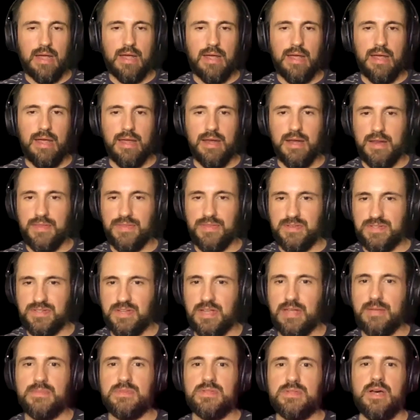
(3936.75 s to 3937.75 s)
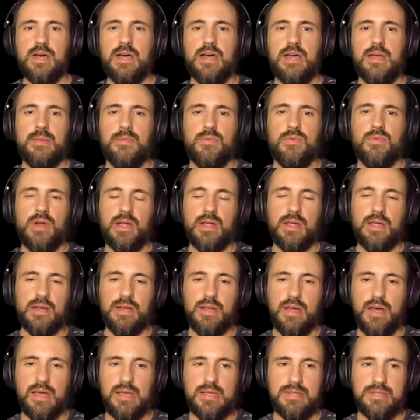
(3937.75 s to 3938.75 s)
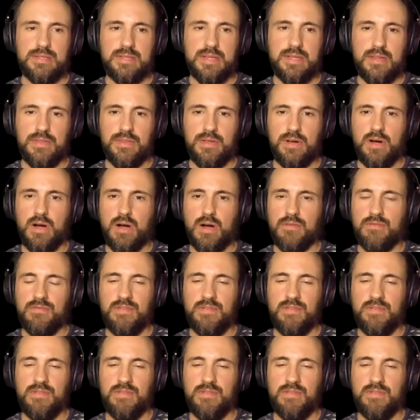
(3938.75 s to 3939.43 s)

and at the same time recognize that there are